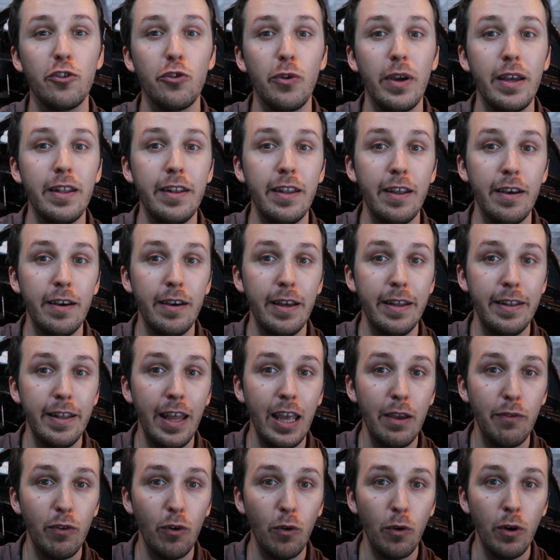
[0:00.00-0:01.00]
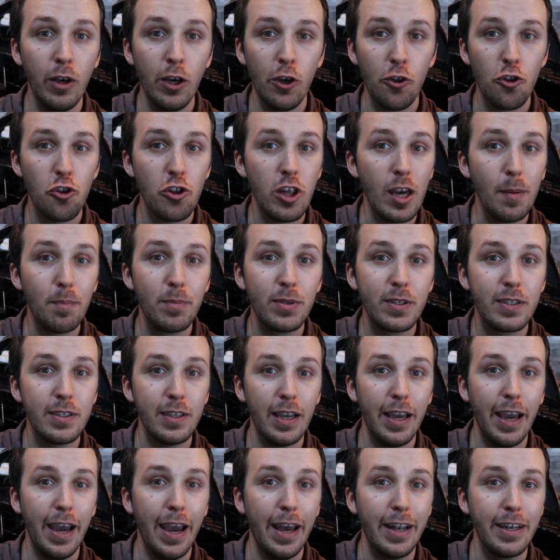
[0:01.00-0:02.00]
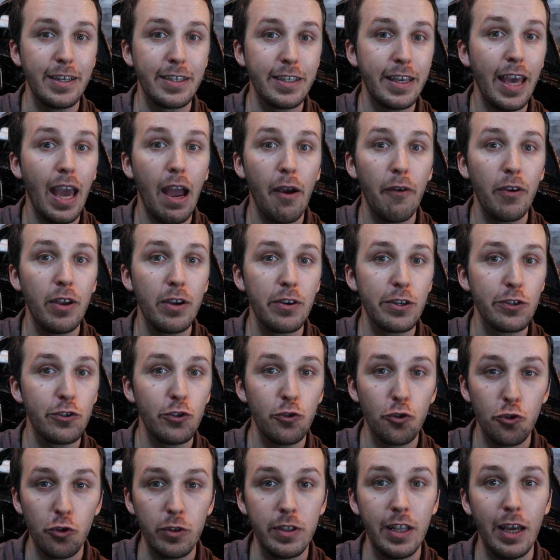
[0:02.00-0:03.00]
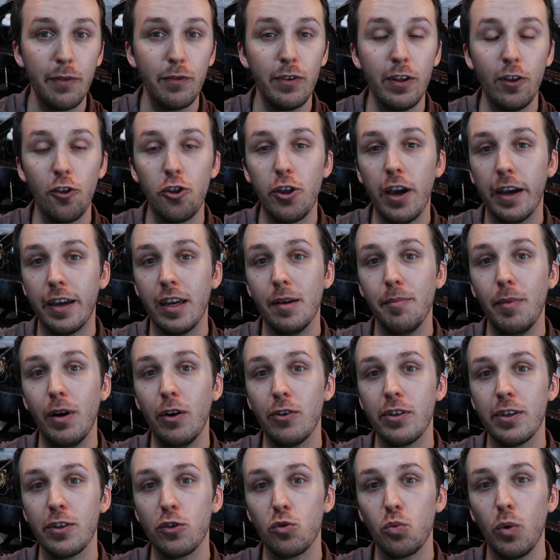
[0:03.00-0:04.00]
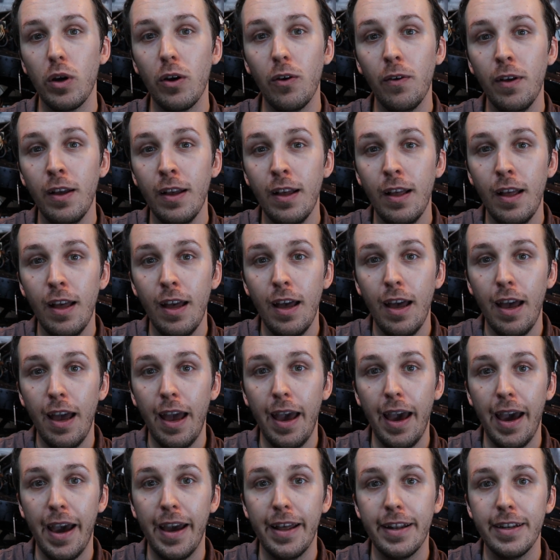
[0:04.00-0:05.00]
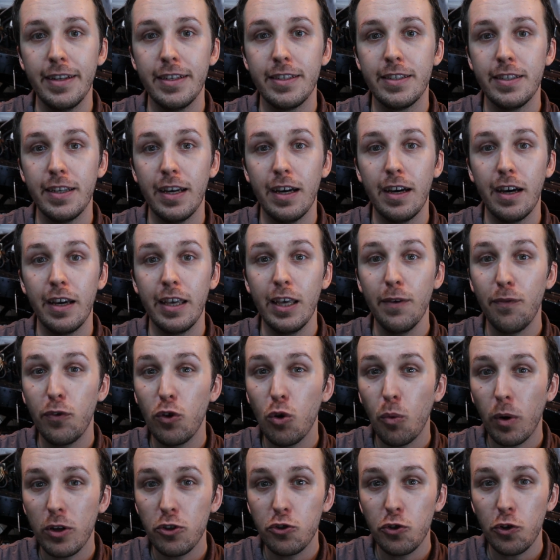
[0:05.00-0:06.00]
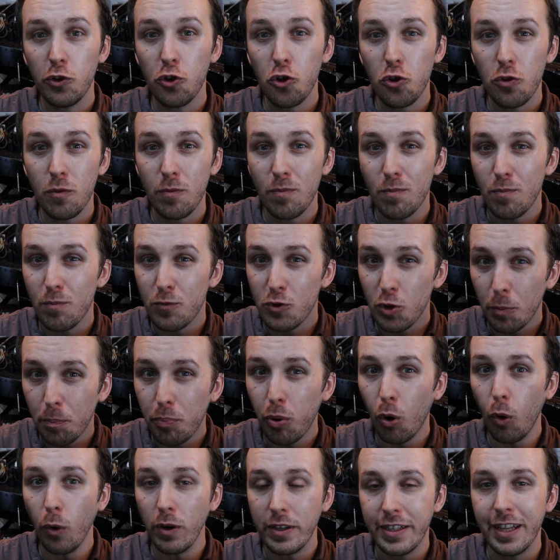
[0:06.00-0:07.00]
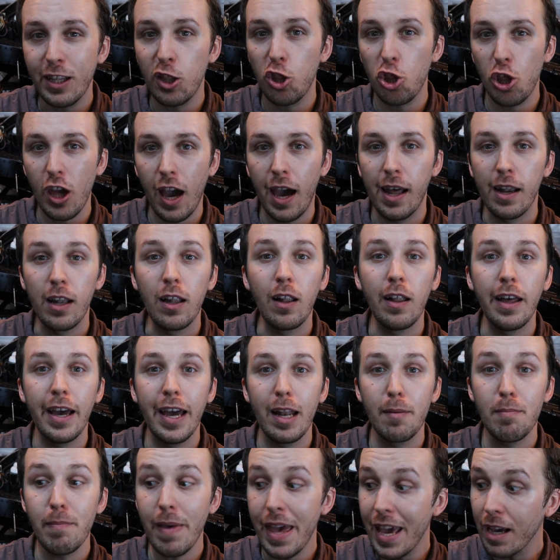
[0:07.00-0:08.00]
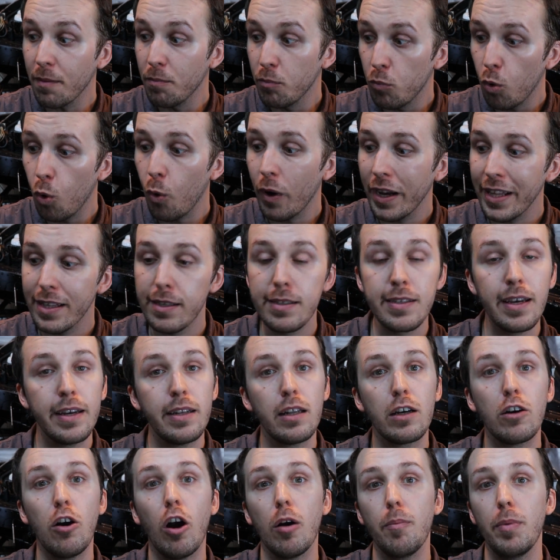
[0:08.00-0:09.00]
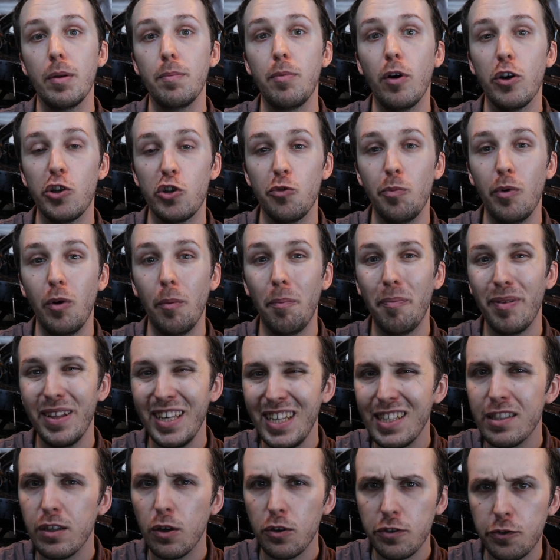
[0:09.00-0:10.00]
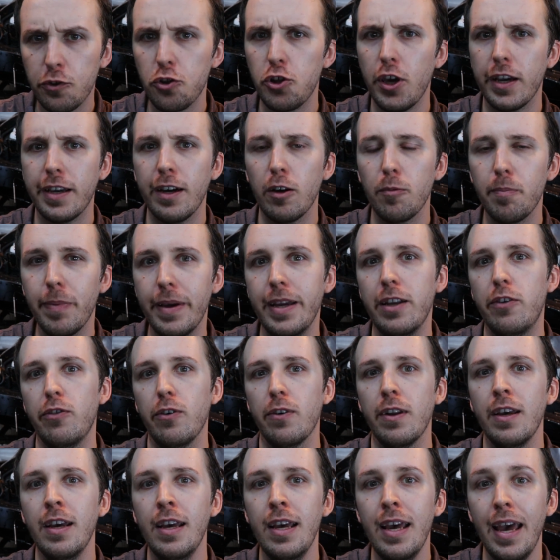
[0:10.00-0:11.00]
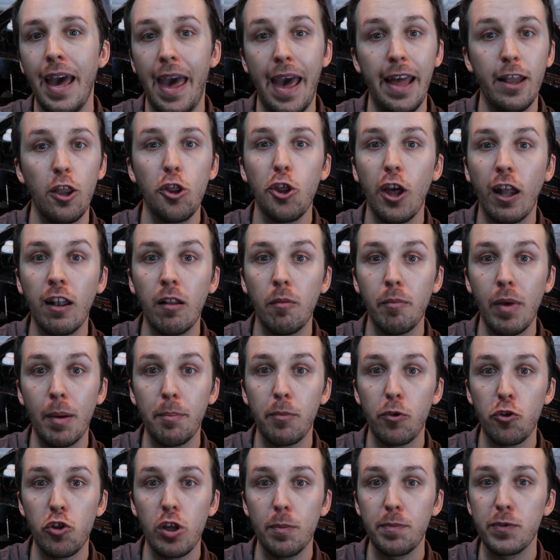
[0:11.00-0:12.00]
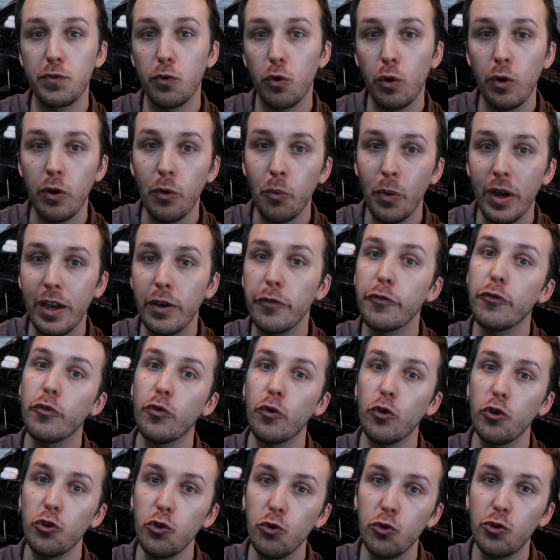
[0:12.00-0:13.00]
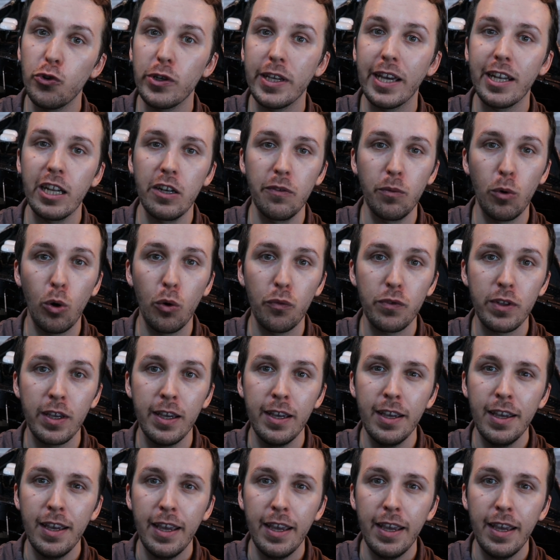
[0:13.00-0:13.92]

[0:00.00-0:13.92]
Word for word: into in, uh, naval ships and carriers, you should definitely check him out as well. And uh, if you want to support the channel and make more Inside the Cockpit possible, please also check out Patreon and channel memberships for a way for you to get involved